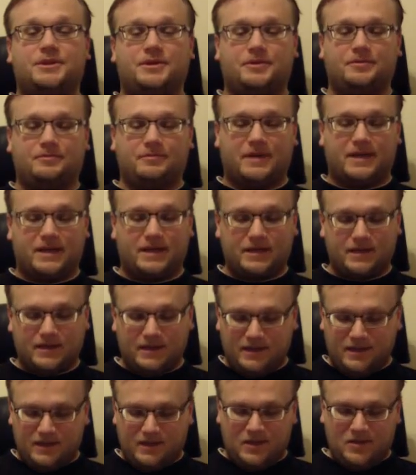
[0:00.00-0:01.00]
share
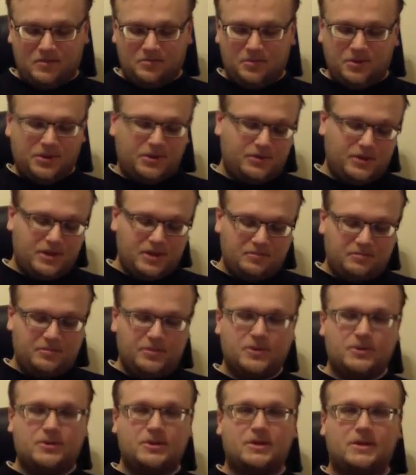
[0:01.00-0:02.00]
my
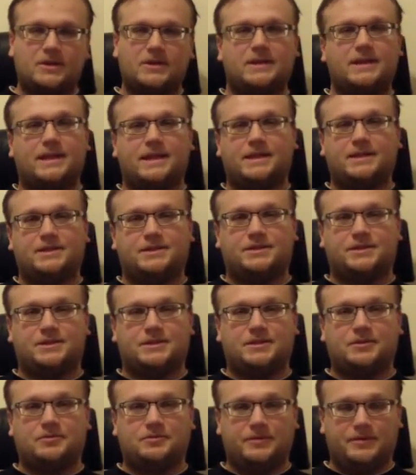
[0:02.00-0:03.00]
brewing book
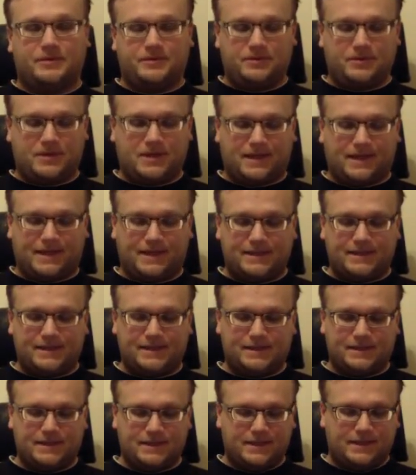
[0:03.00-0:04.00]
collection with you
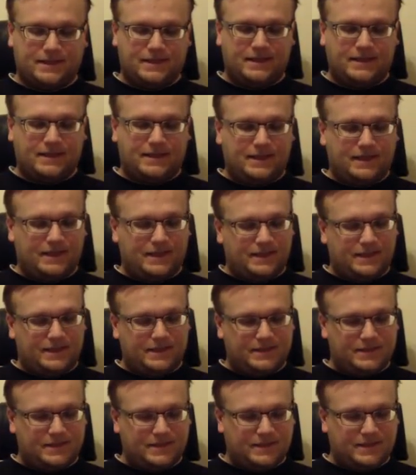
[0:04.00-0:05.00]
guys
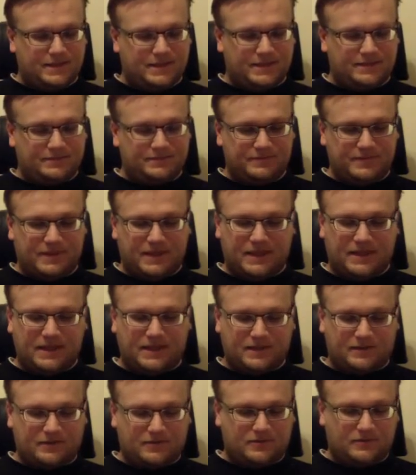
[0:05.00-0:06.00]
and uh, I
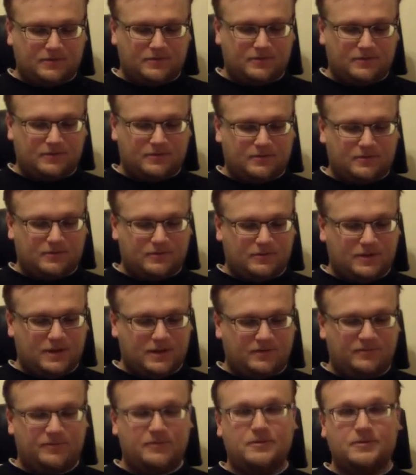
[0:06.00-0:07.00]
got
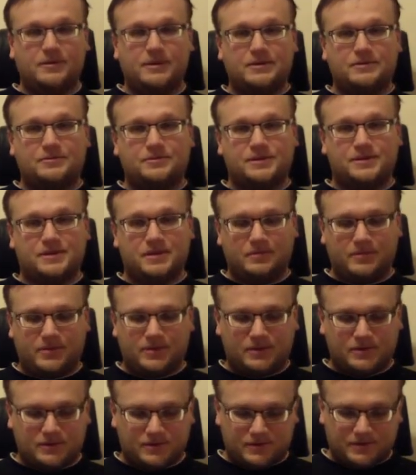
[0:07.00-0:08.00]
quite a few interesting
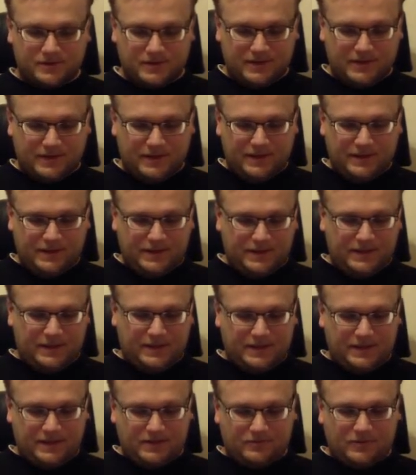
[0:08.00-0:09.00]
books.
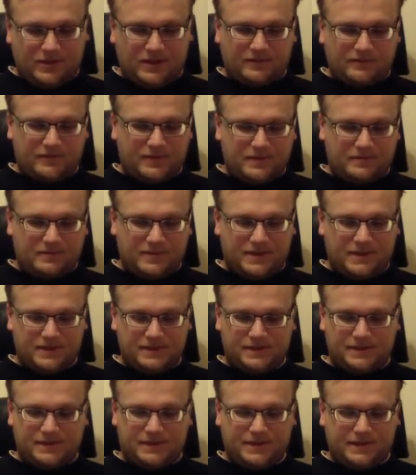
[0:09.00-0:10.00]
Uh, one of them
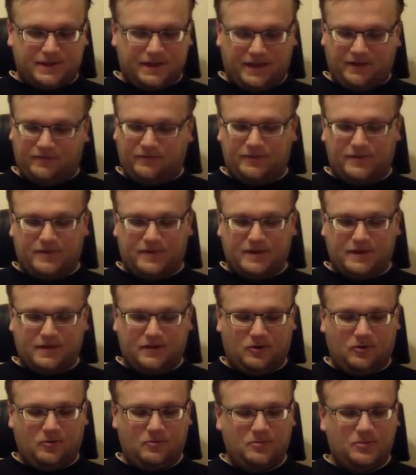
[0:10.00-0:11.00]
is the
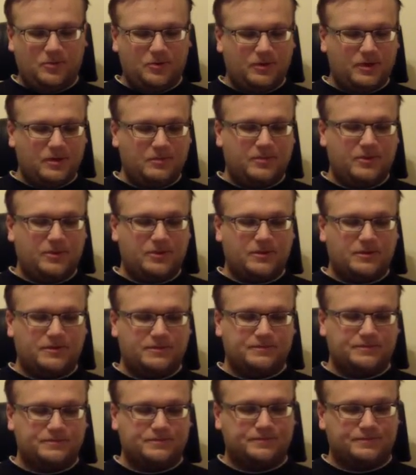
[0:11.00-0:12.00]
Everything Home Brewing
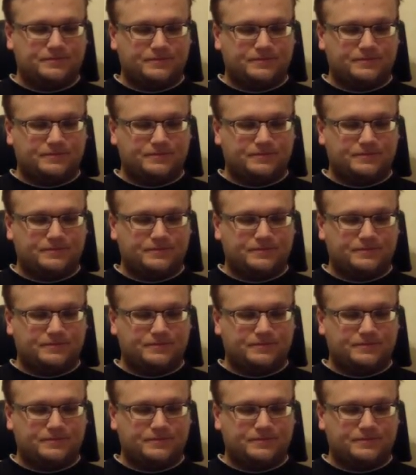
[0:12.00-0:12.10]
Book